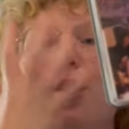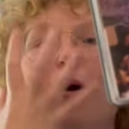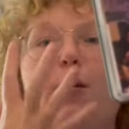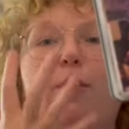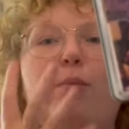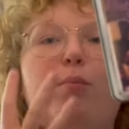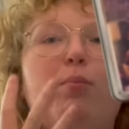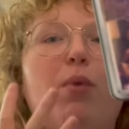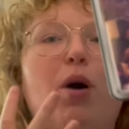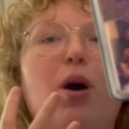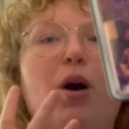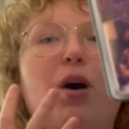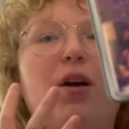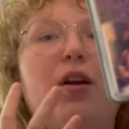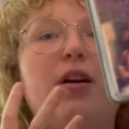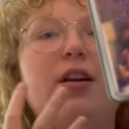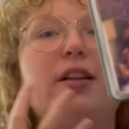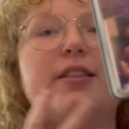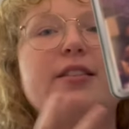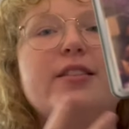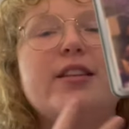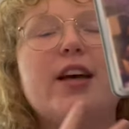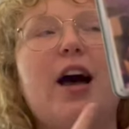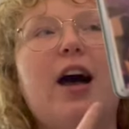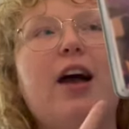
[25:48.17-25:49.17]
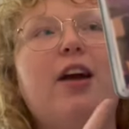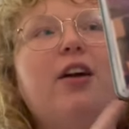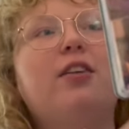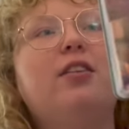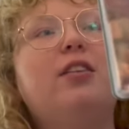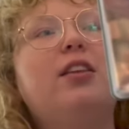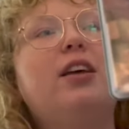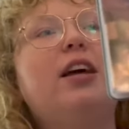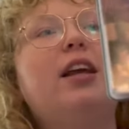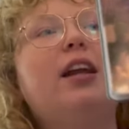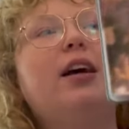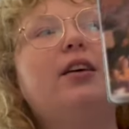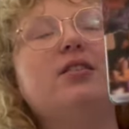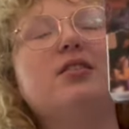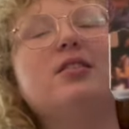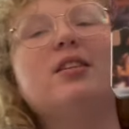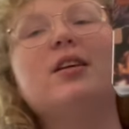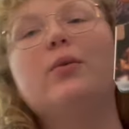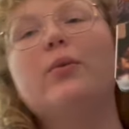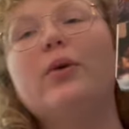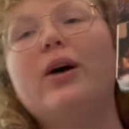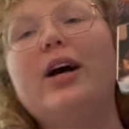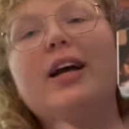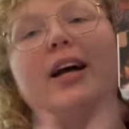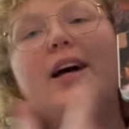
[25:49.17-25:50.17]
marred entirely and I was
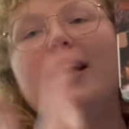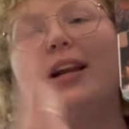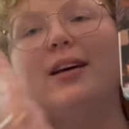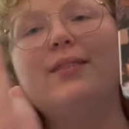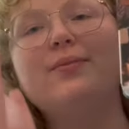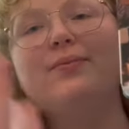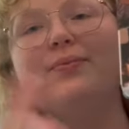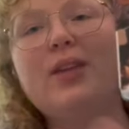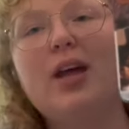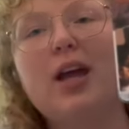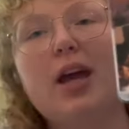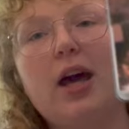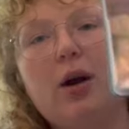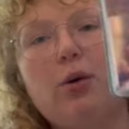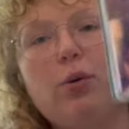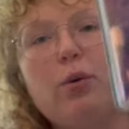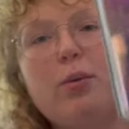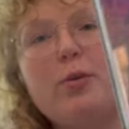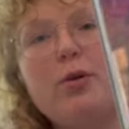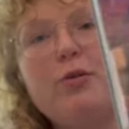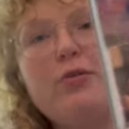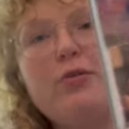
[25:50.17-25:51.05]
like, well, I gotta, I gotta remove